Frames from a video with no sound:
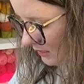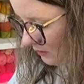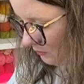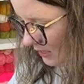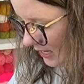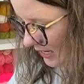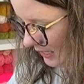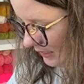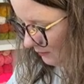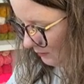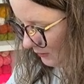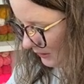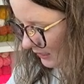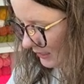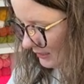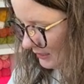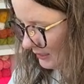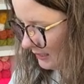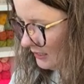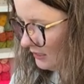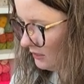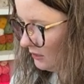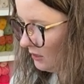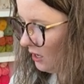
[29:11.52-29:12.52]
right because
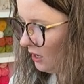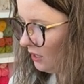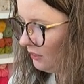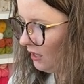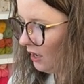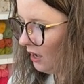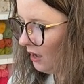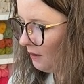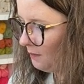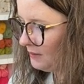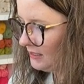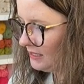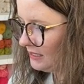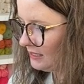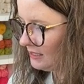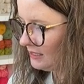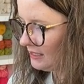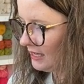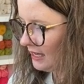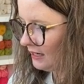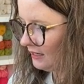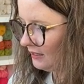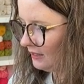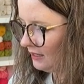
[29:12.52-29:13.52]
this is on the opposite
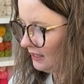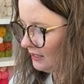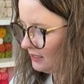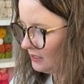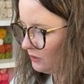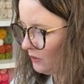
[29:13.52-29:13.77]
side of this.